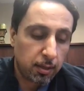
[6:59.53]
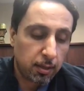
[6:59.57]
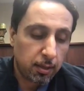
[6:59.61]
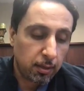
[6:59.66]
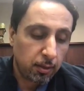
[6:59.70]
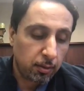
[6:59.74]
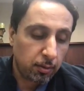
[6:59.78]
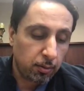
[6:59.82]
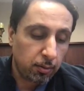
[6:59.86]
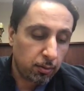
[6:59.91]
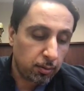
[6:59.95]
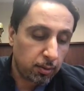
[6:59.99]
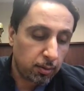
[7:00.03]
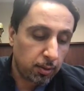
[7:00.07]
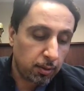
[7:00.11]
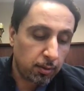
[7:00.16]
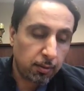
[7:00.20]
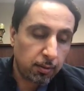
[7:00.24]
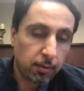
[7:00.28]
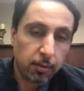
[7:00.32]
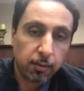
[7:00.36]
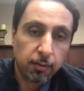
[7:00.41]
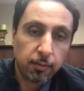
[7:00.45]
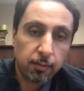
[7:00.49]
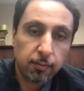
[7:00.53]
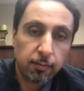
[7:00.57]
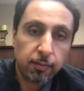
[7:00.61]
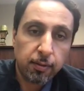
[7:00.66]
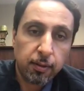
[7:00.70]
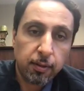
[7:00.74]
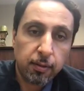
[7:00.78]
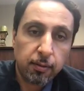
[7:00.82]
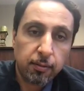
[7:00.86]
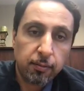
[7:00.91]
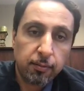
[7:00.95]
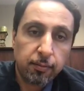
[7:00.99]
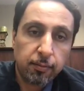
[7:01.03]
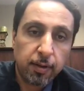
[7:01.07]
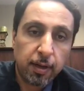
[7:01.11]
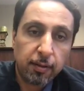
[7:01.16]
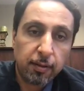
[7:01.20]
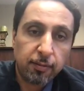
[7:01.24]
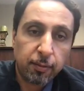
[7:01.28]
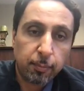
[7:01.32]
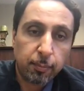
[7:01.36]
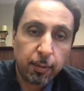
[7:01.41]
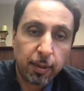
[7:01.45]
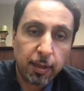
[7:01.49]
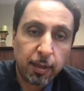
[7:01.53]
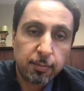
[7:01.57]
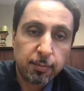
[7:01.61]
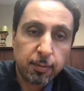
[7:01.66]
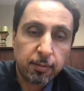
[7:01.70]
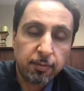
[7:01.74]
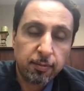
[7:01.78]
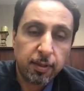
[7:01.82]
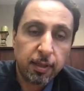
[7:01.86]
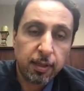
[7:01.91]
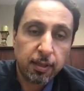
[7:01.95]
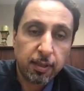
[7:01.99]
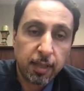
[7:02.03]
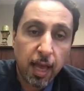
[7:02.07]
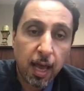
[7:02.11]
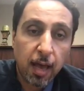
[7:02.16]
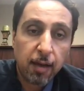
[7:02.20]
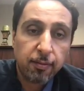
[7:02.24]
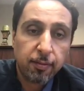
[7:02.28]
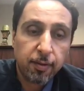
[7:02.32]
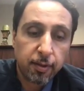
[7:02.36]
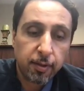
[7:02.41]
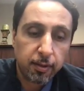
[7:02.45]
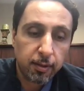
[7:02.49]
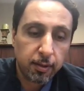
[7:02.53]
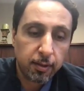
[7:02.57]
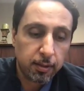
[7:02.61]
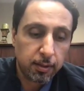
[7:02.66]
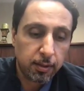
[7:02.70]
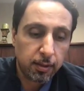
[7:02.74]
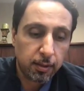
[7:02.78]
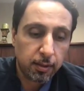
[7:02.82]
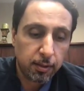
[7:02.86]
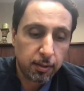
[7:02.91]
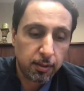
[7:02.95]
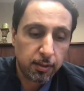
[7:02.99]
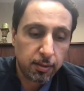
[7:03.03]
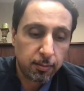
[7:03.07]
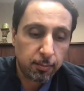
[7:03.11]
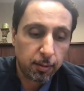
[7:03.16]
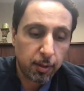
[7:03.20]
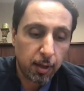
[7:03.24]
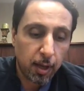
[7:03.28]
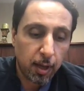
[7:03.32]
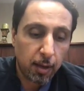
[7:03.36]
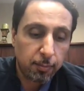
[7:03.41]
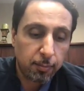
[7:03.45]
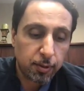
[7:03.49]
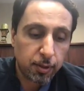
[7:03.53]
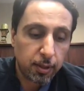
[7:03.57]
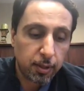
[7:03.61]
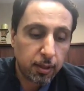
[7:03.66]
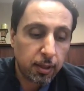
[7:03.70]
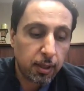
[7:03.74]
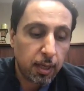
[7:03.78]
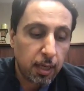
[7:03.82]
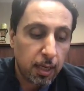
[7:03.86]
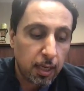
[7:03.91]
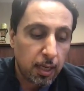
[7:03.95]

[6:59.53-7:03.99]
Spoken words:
aortic valve replacement via TAVR is a reasonable option.